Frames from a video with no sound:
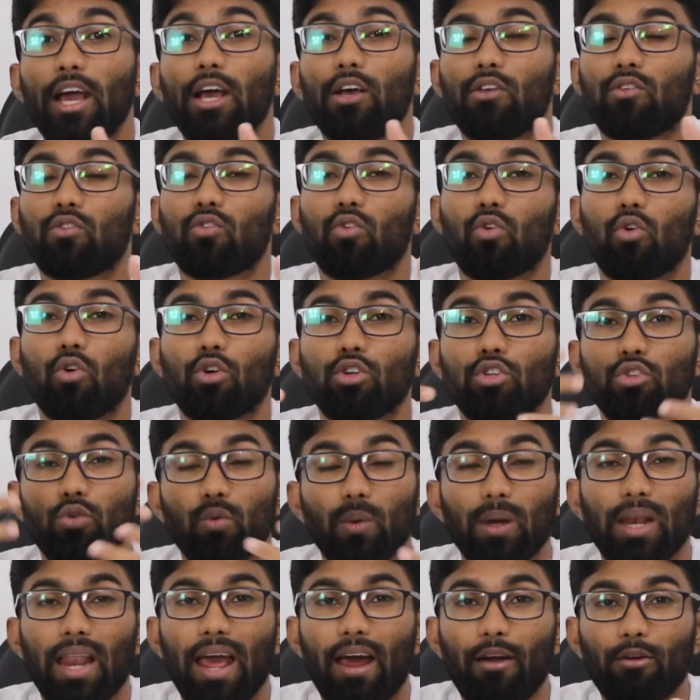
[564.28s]
So you
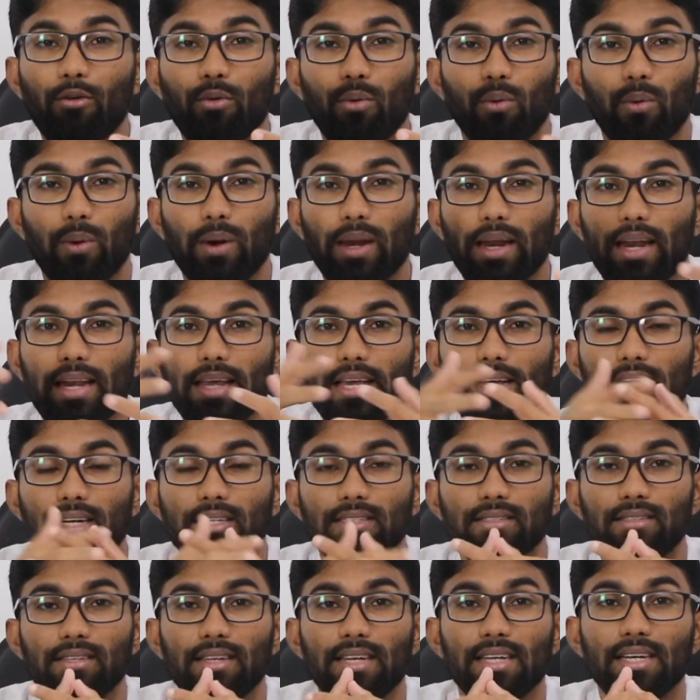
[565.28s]
will have to really
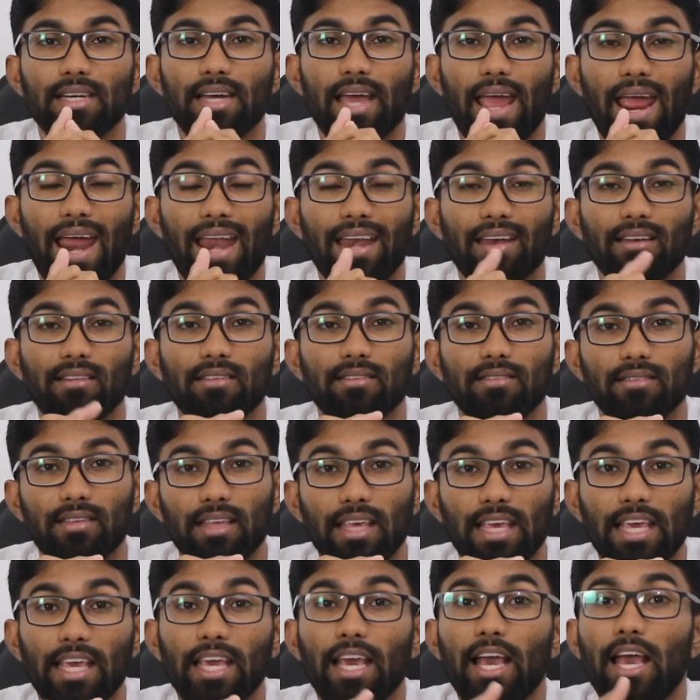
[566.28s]
consider and
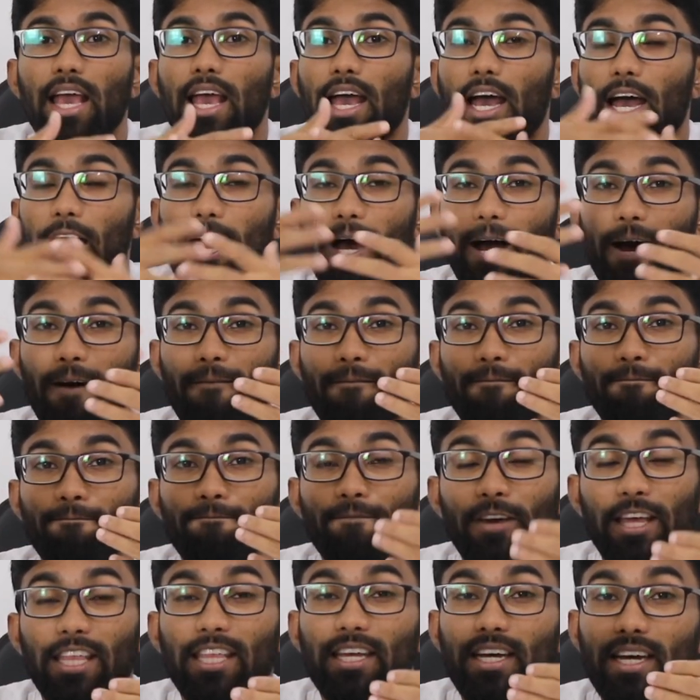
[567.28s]
see
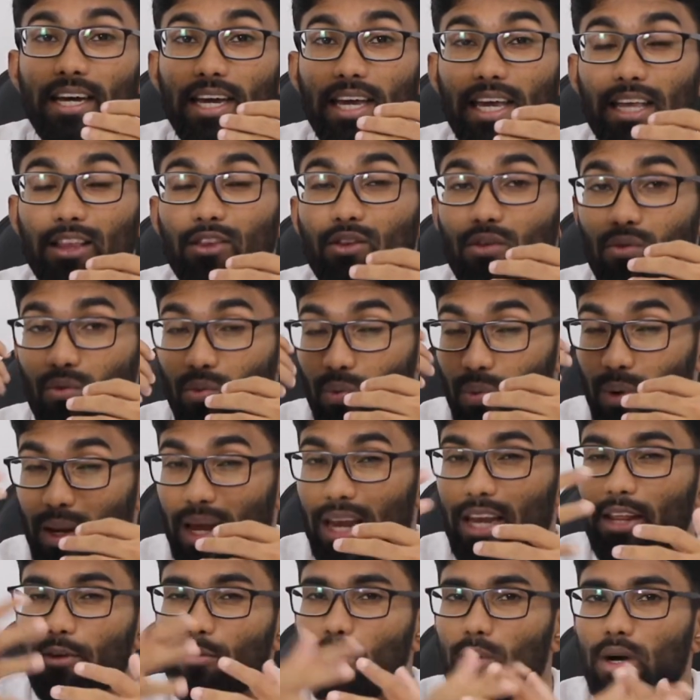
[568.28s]
whether it's
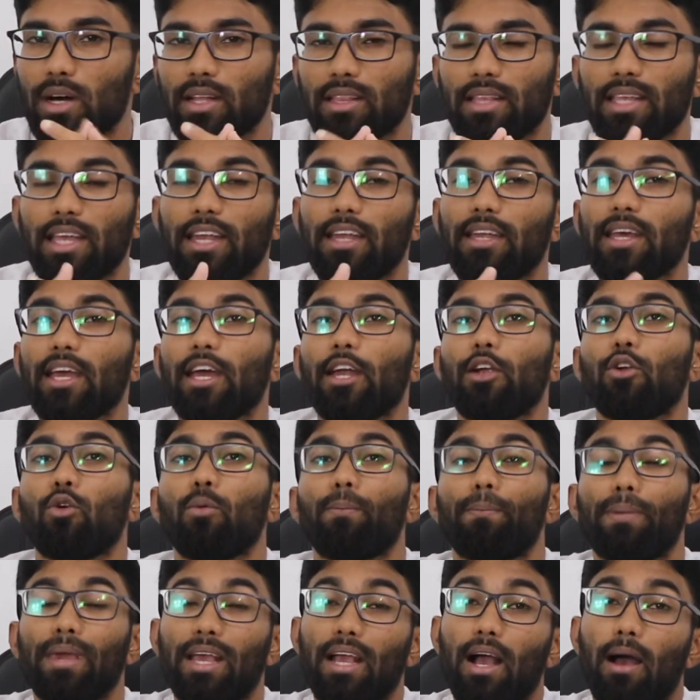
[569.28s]
really worth it to
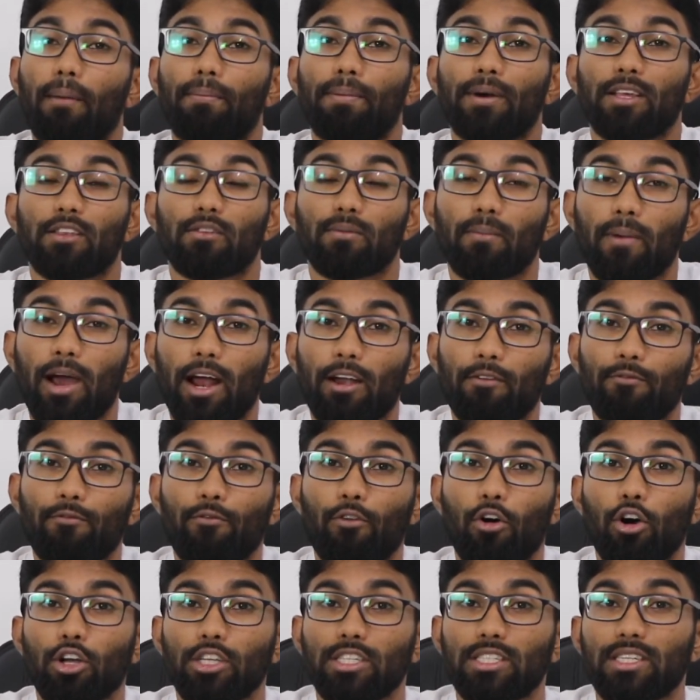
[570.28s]
pick up a
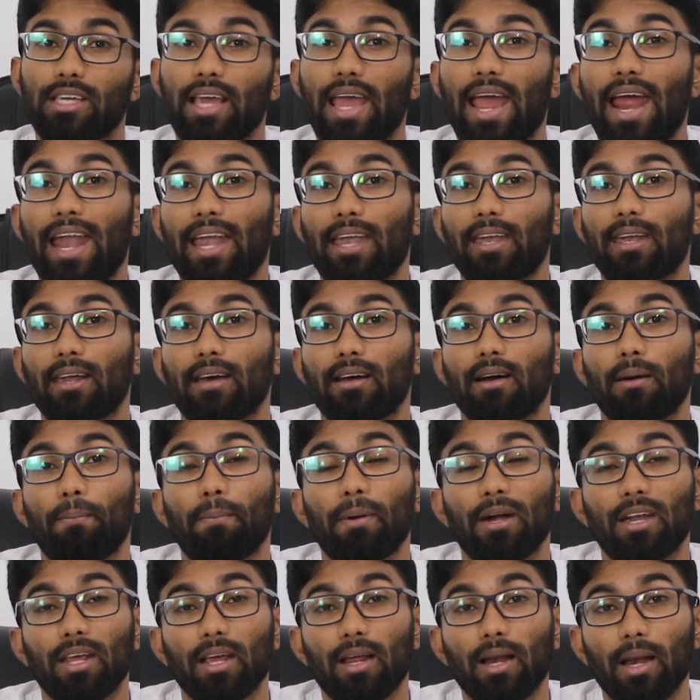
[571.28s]
smartwatch at a
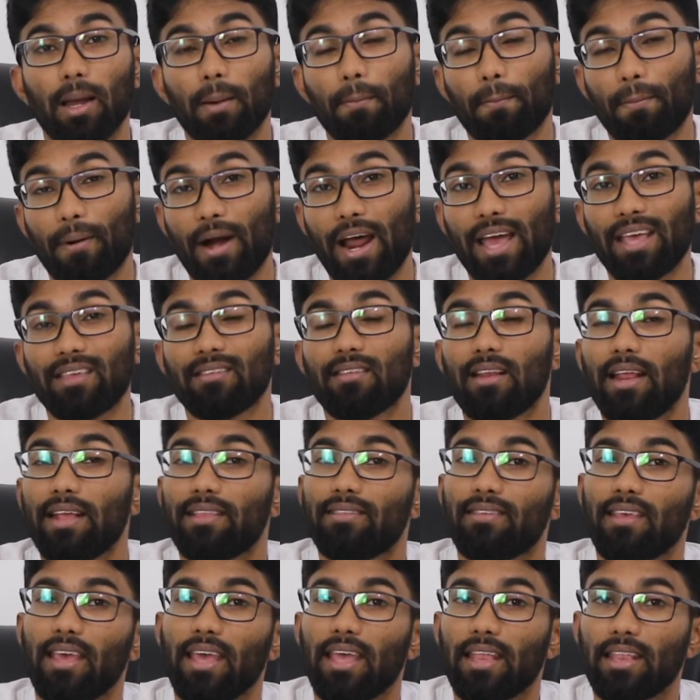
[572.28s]
particular price.
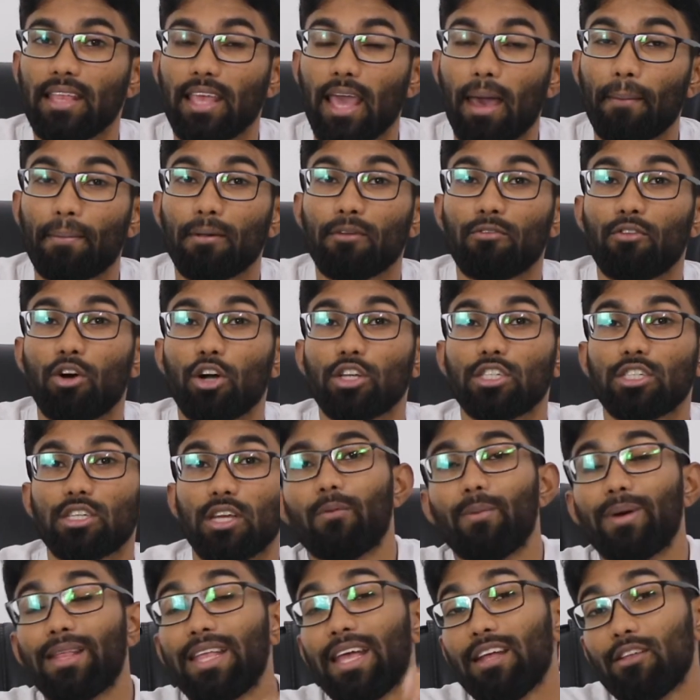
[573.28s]
Let's say the Apple Watch,
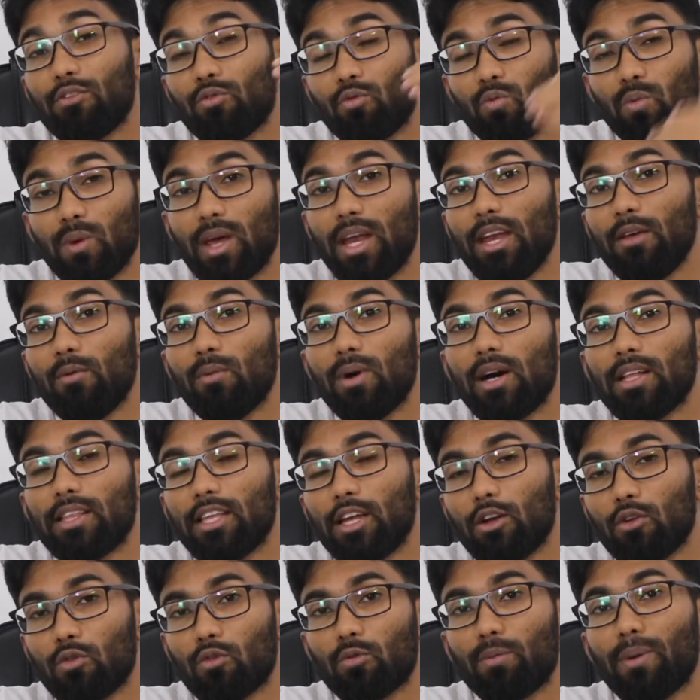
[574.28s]
whether it's really worth
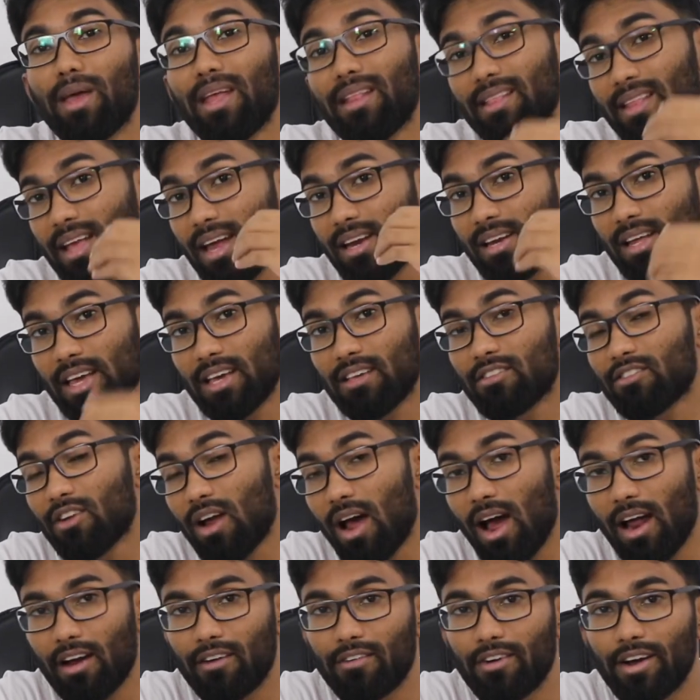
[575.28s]
it to spend that extra
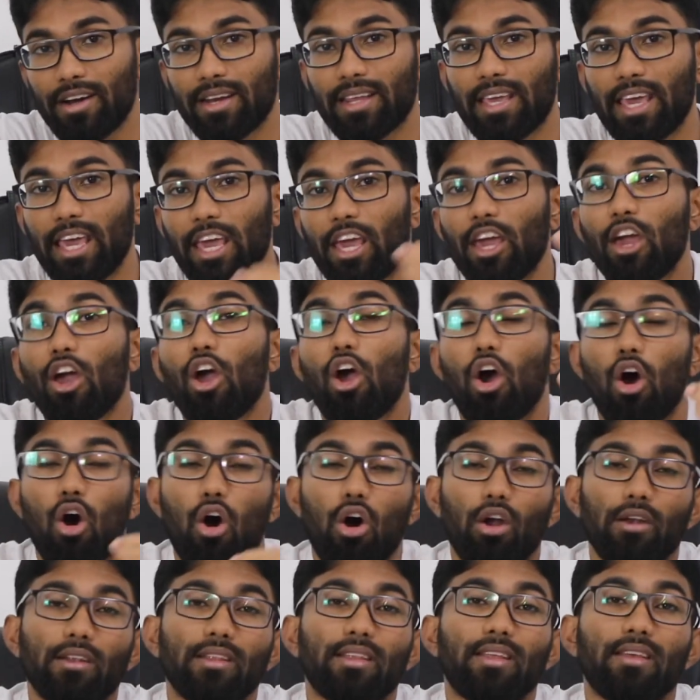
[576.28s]
100k
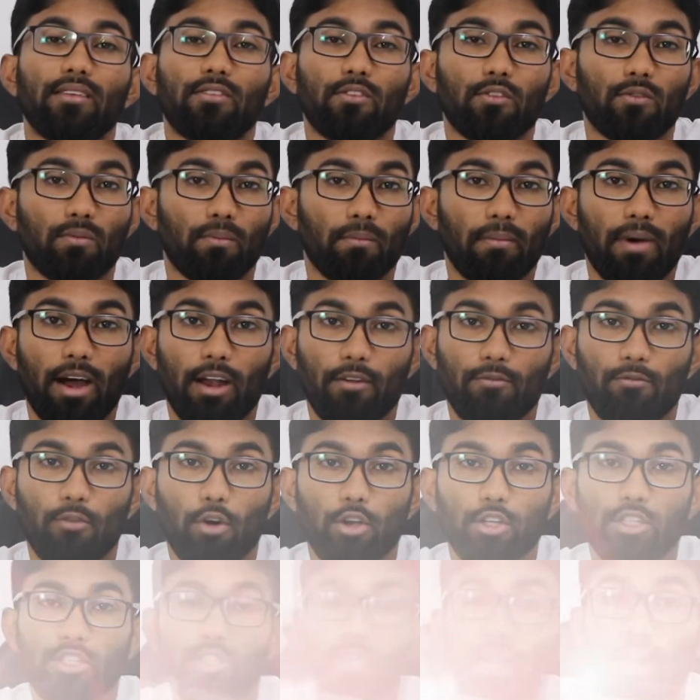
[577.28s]
on this
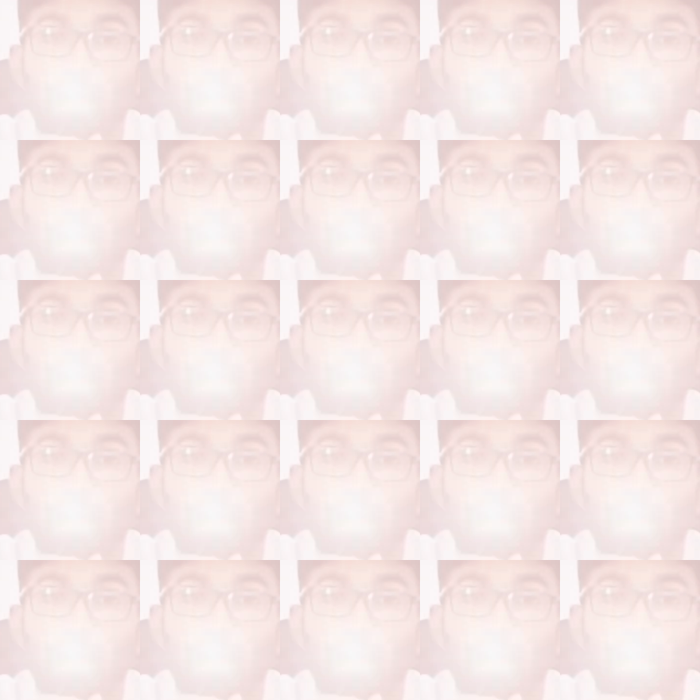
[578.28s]
smartwatch.